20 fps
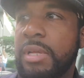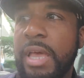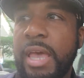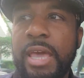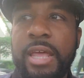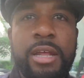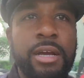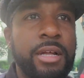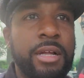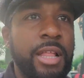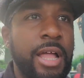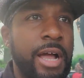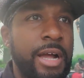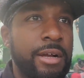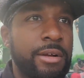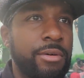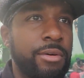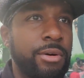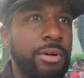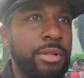8
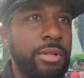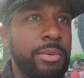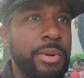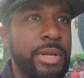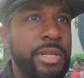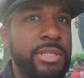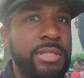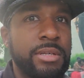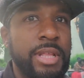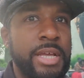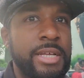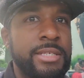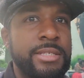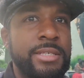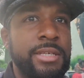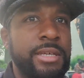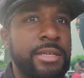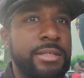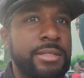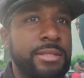o'clock all the way until like
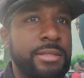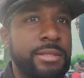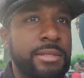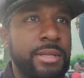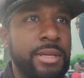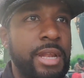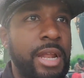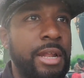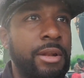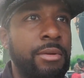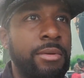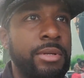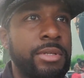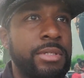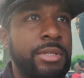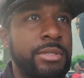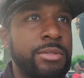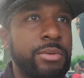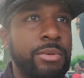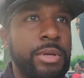6. And I
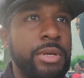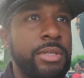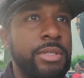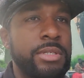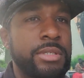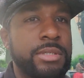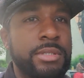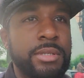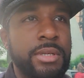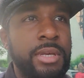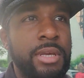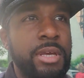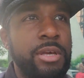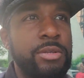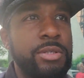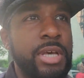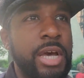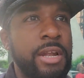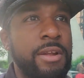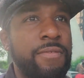noticed this dude, it
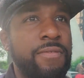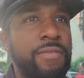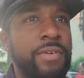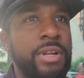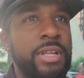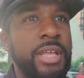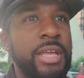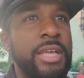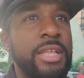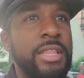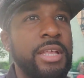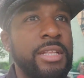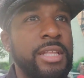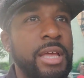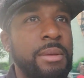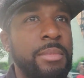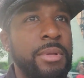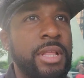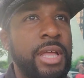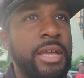was kind of funny. Like, he looked
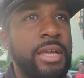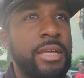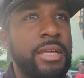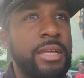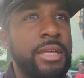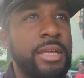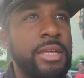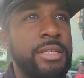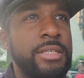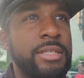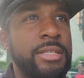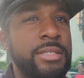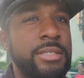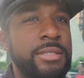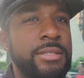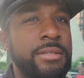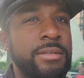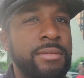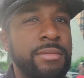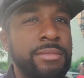at me like he
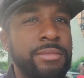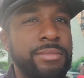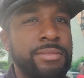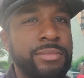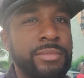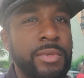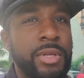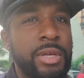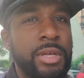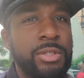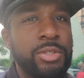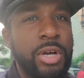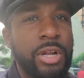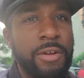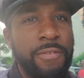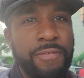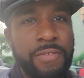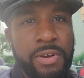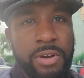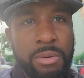just trying
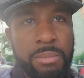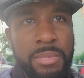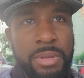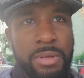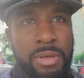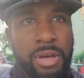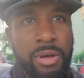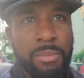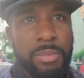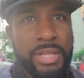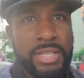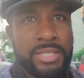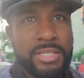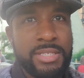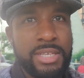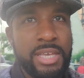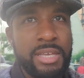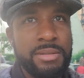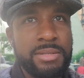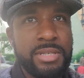to figure me out, but at the
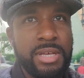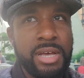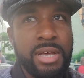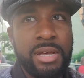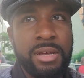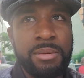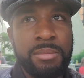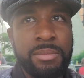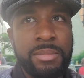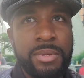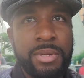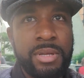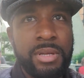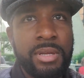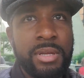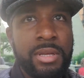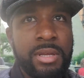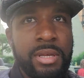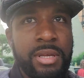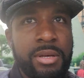same time,
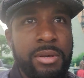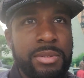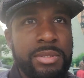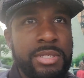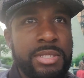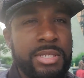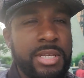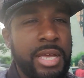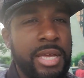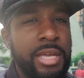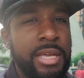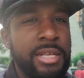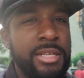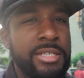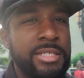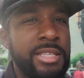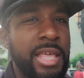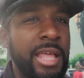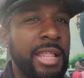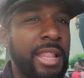it was just like he
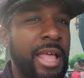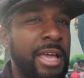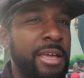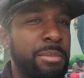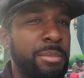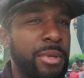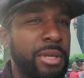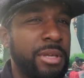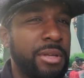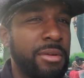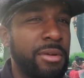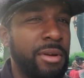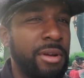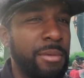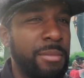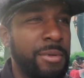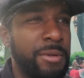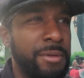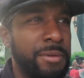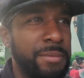just didn't like me. You know what
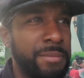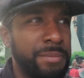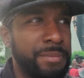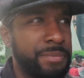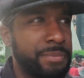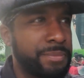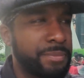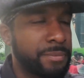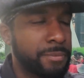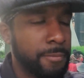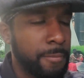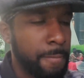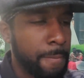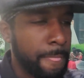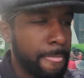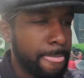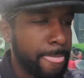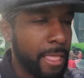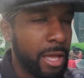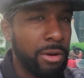I mean?
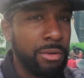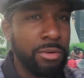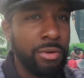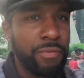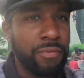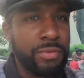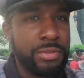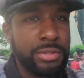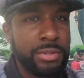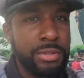I don't know